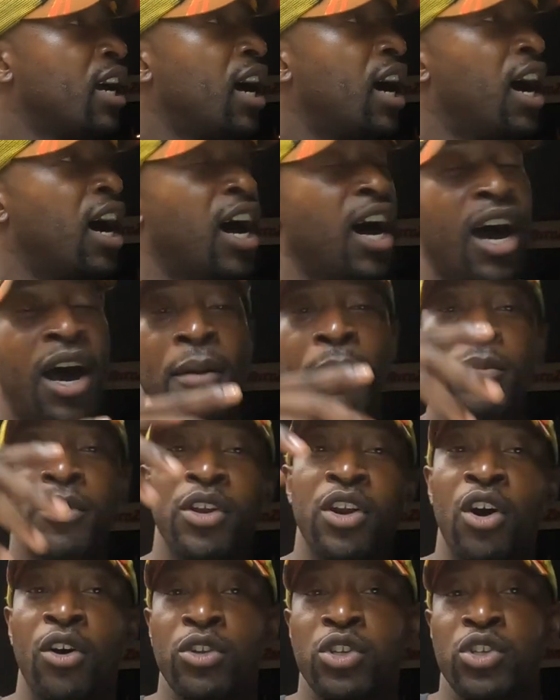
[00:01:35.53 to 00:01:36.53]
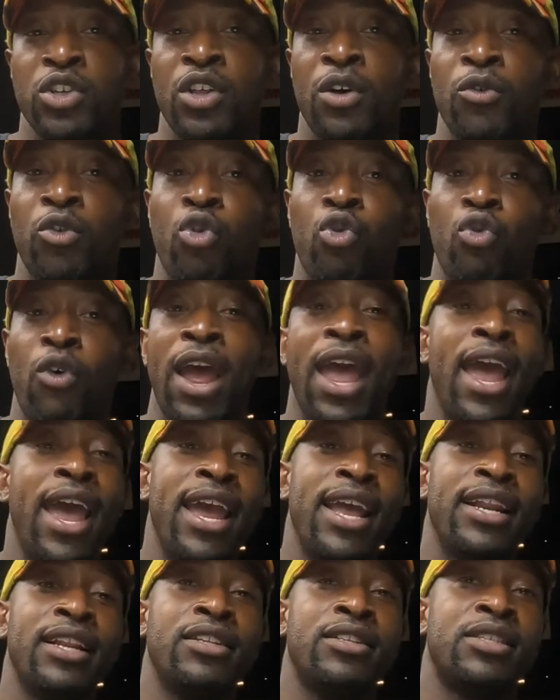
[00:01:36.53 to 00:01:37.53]
to the
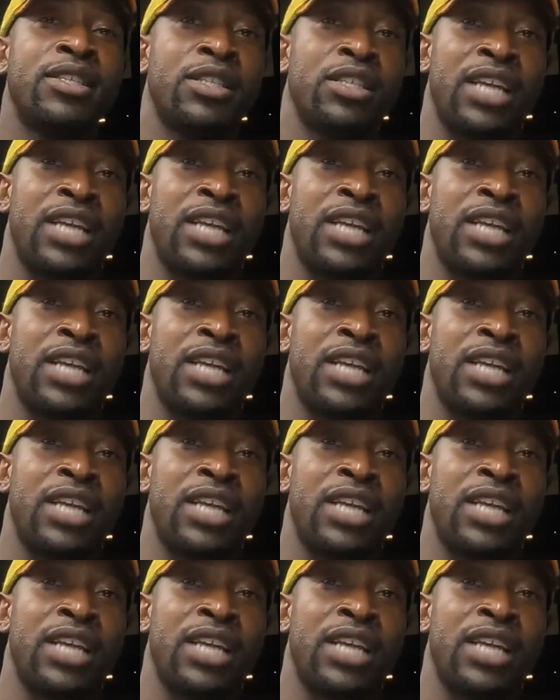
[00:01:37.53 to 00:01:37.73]
grand